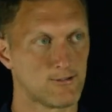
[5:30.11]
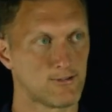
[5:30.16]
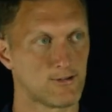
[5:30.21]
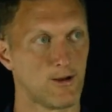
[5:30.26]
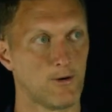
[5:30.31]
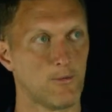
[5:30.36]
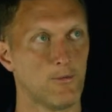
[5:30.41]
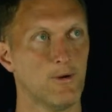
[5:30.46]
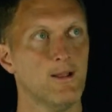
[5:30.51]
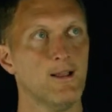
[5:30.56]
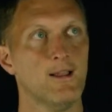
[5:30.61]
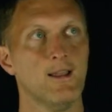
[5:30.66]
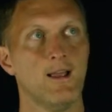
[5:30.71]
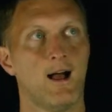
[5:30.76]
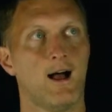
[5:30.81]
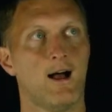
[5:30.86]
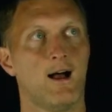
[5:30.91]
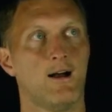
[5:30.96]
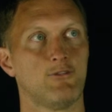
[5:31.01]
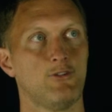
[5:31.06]
So
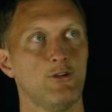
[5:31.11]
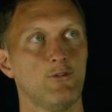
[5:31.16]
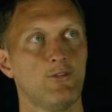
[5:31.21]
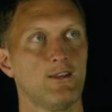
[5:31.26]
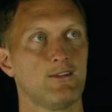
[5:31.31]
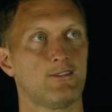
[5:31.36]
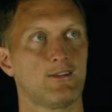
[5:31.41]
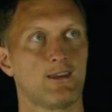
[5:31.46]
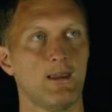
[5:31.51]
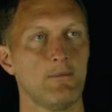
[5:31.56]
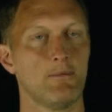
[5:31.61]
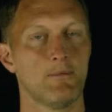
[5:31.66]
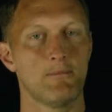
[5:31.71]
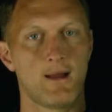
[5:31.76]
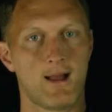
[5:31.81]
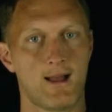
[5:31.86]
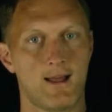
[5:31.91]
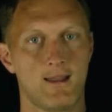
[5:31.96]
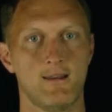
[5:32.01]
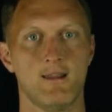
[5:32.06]
uh, a few things to keep in
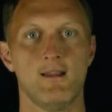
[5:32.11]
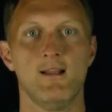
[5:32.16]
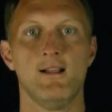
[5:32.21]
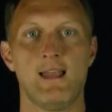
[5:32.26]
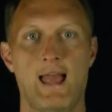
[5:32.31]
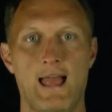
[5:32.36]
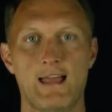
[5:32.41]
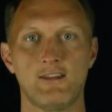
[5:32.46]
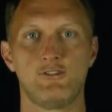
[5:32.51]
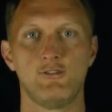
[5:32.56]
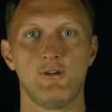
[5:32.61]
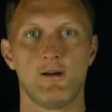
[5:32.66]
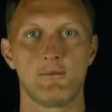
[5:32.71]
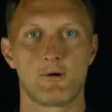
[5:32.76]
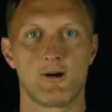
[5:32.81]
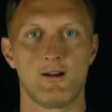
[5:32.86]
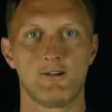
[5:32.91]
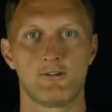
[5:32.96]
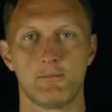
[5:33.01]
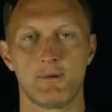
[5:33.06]
mind as you
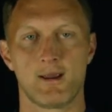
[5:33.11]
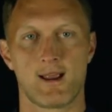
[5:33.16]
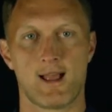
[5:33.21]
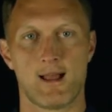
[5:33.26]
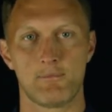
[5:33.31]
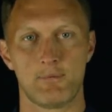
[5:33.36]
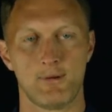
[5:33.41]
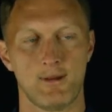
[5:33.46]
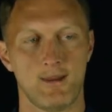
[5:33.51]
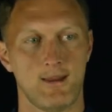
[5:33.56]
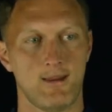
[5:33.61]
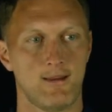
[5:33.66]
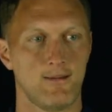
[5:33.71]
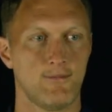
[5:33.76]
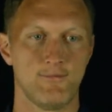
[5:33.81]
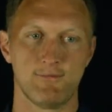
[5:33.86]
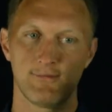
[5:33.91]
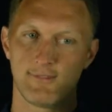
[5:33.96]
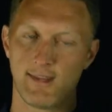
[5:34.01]
upgrade your big IP,